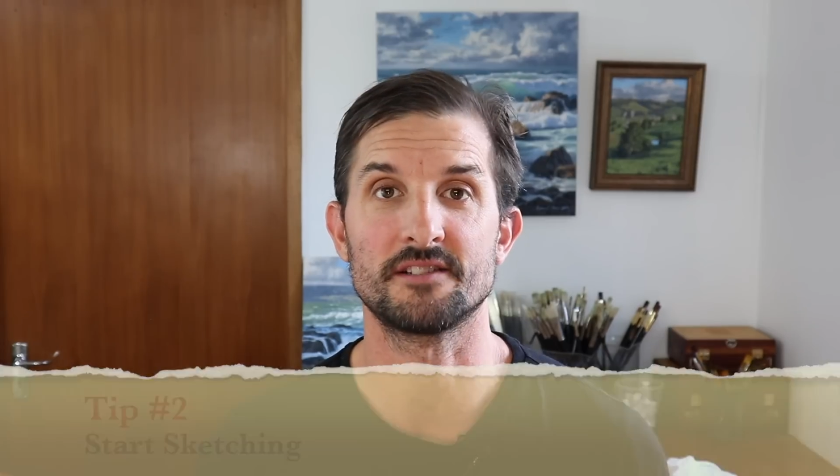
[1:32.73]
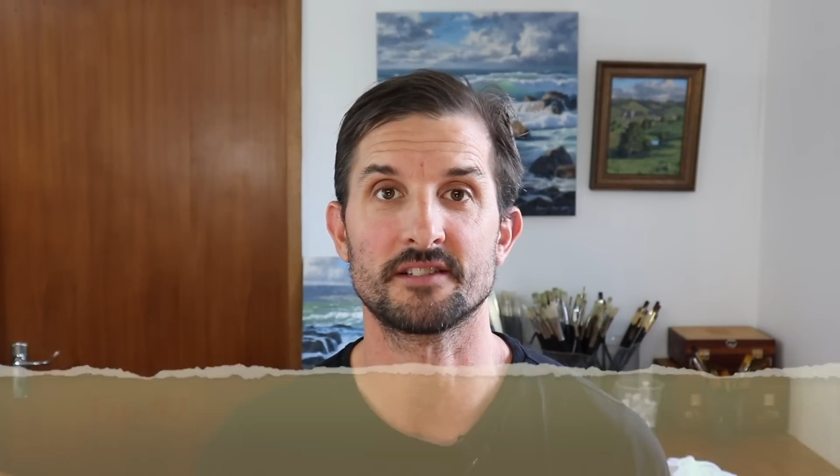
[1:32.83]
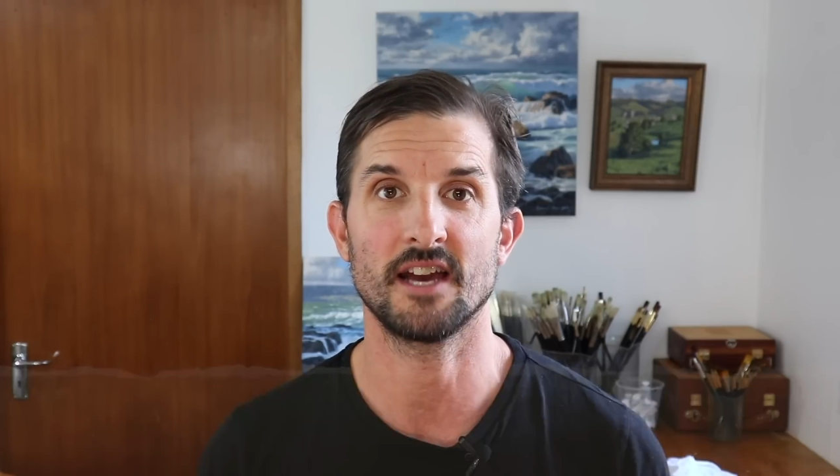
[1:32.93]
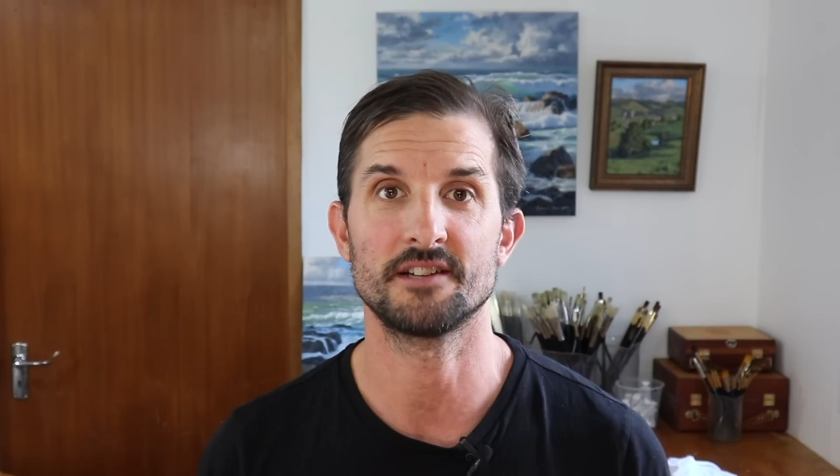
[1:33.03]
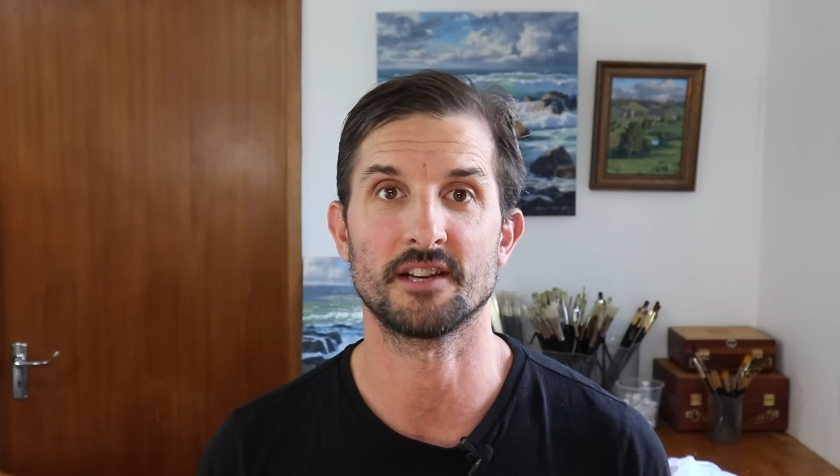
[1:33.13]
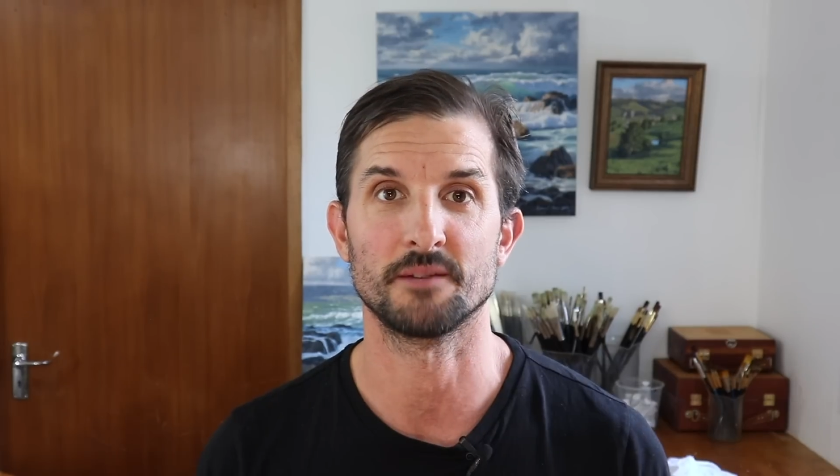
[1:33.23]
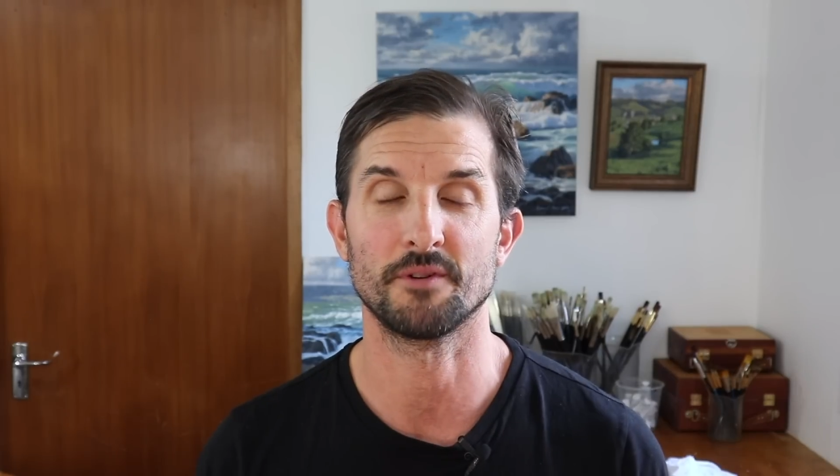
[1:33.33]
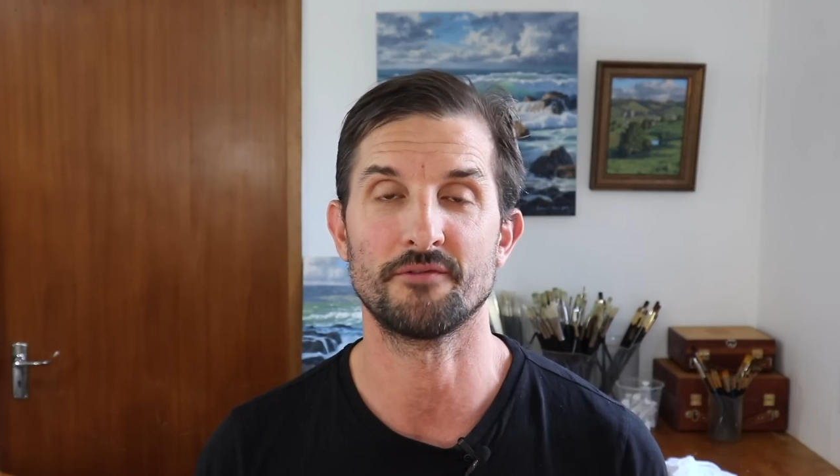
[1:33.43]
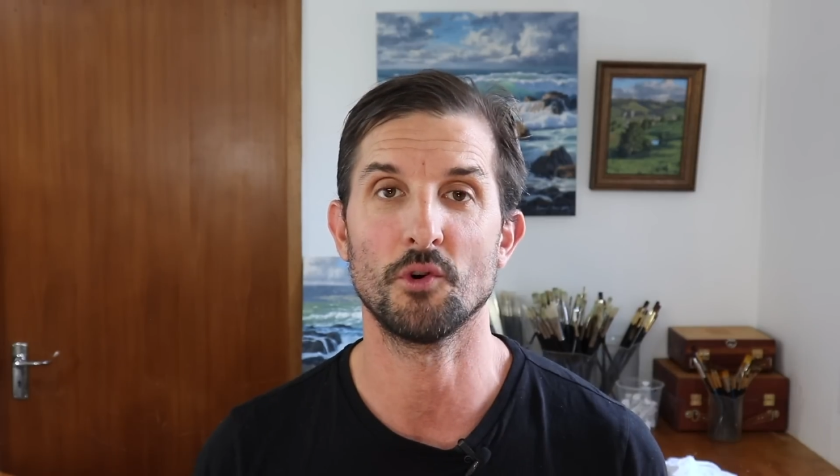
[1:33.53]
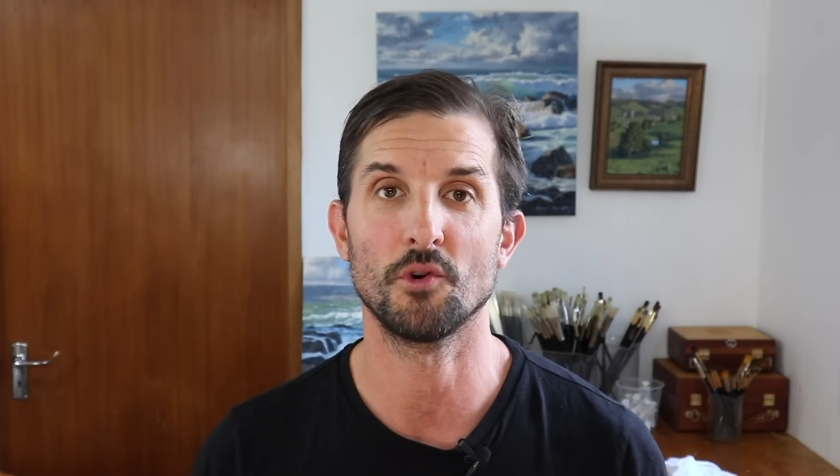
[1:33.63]
sketching
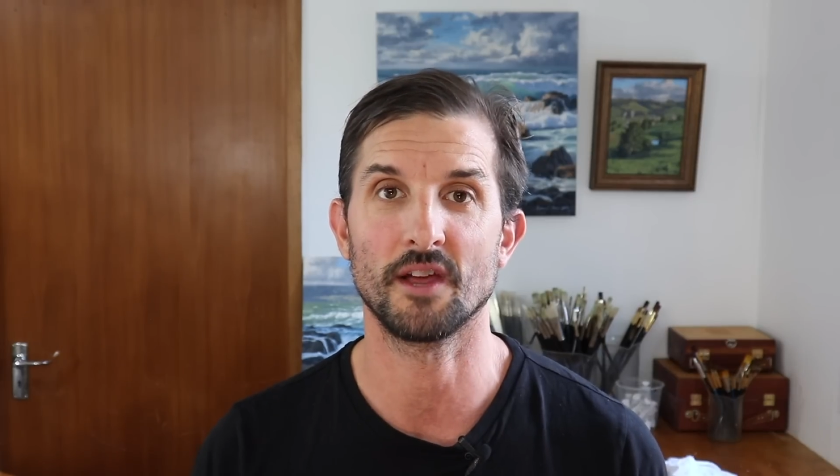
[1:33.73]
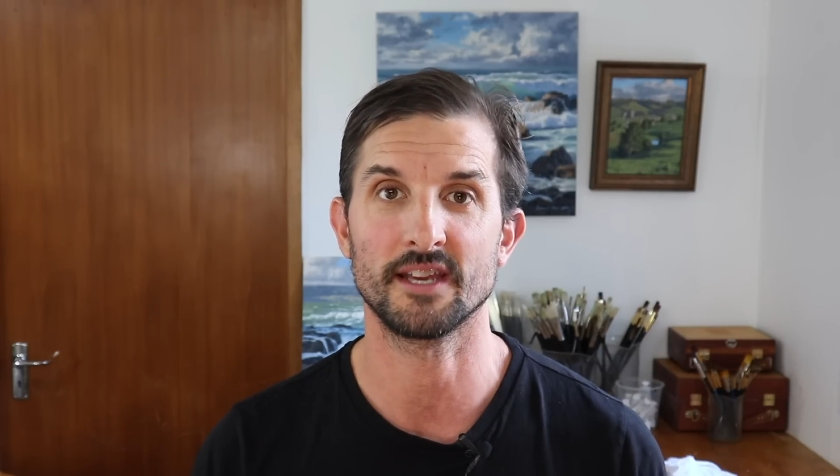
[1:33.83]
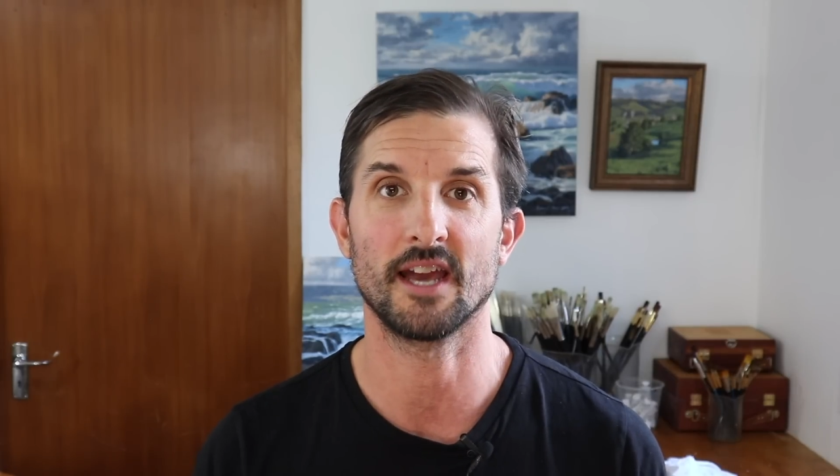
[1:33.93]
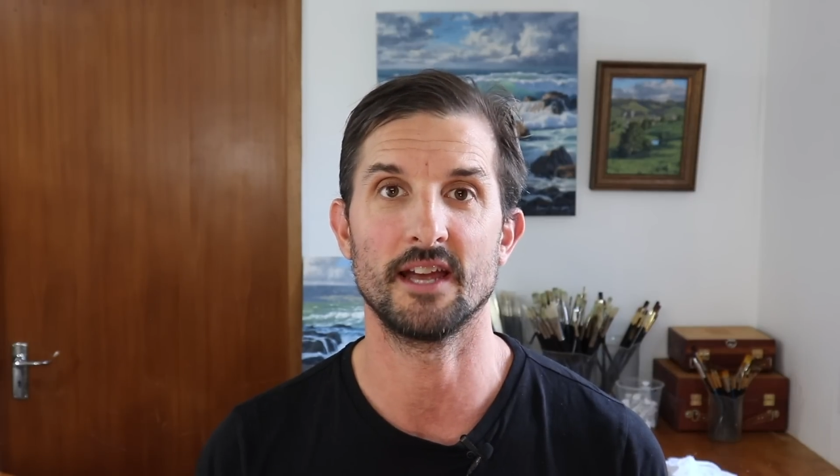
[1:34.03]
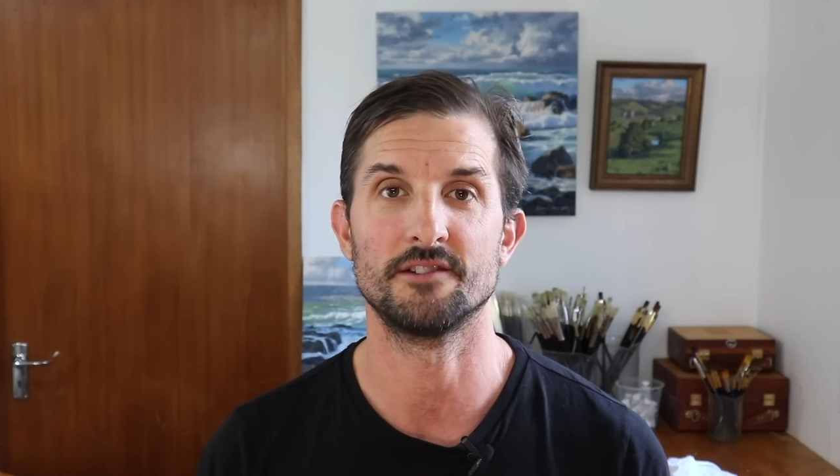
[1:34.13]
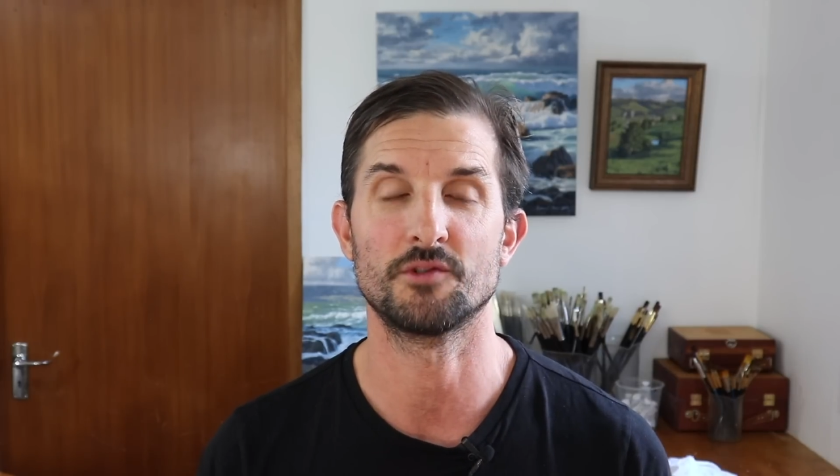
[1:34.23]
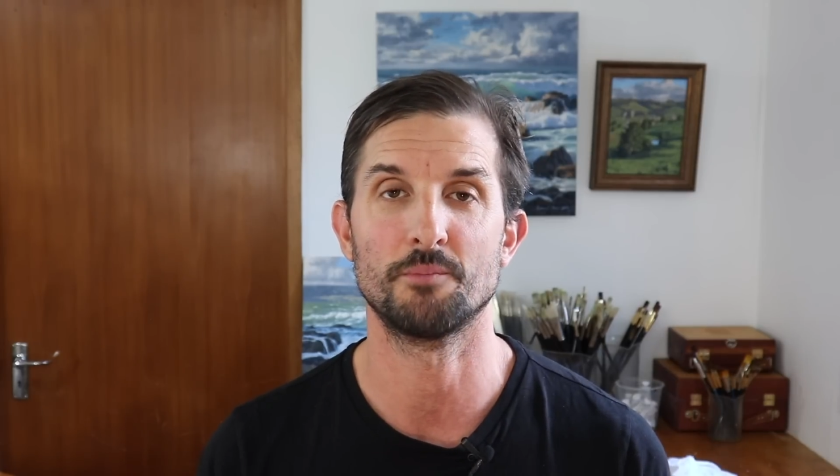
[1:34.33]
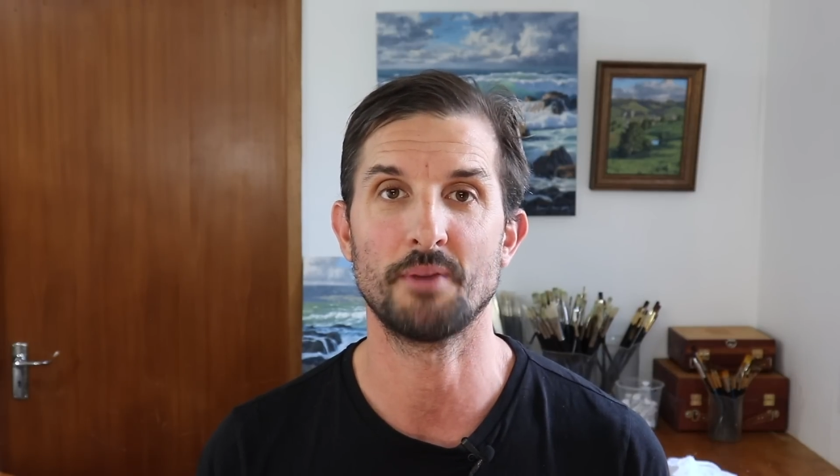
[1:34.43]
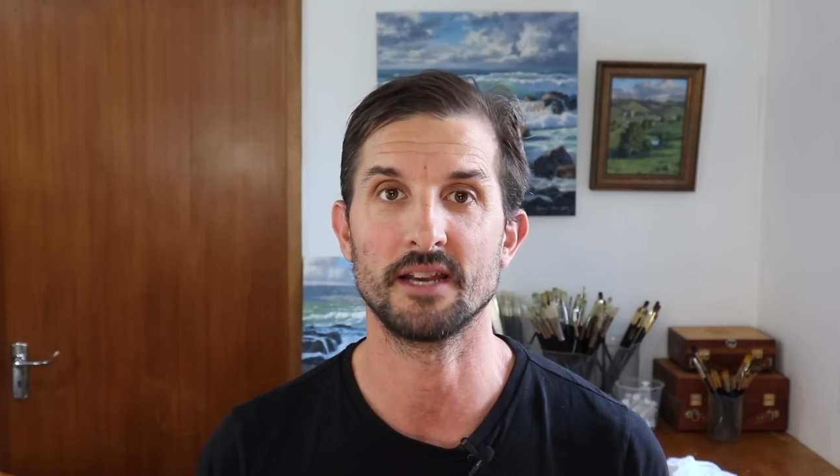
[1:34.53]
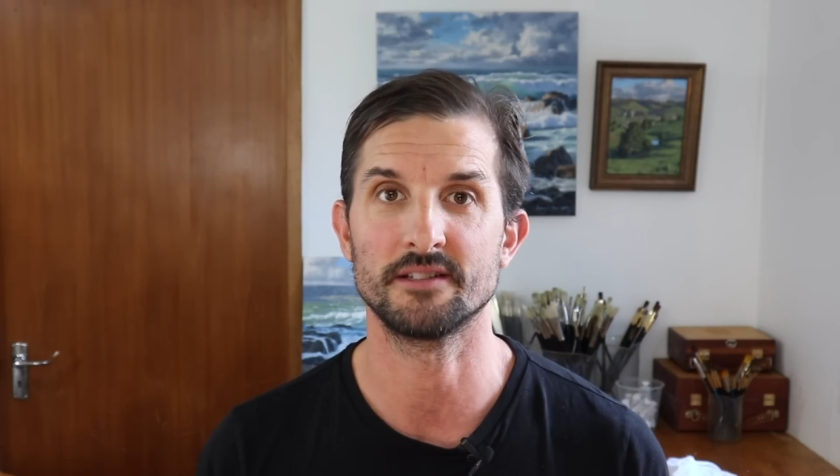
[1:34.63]
before they get into a
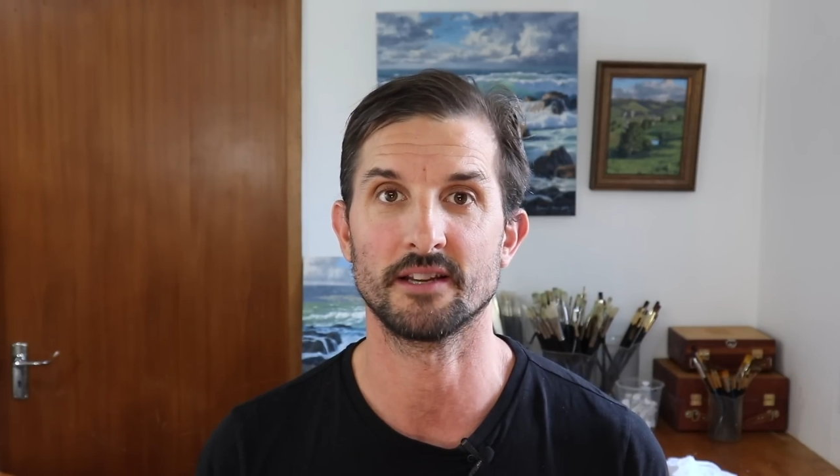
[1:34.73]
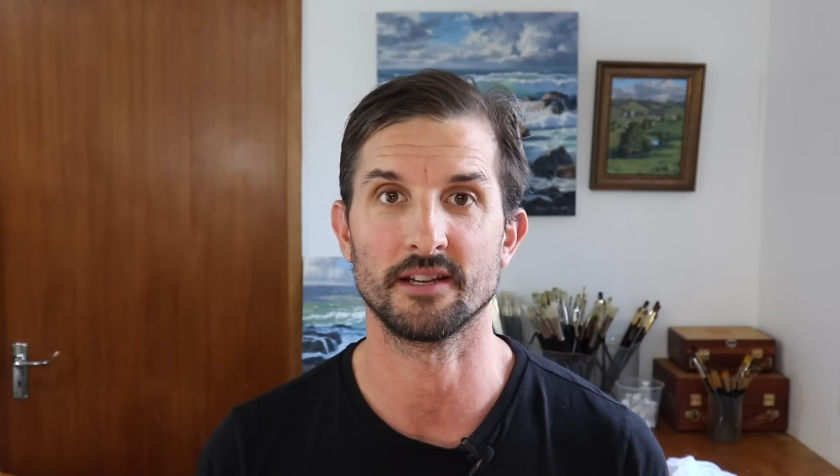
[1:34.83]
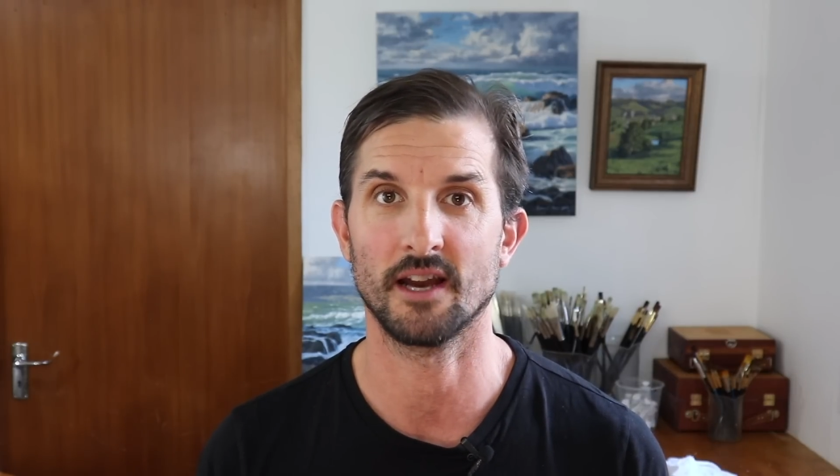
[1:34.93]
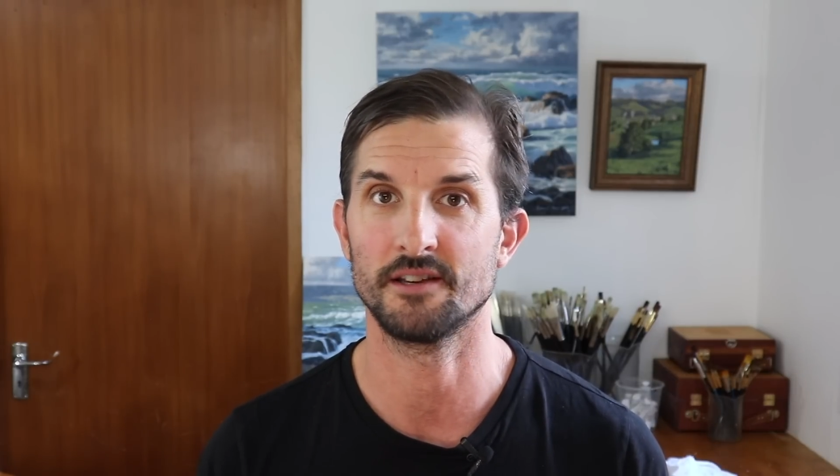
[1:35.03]
painting,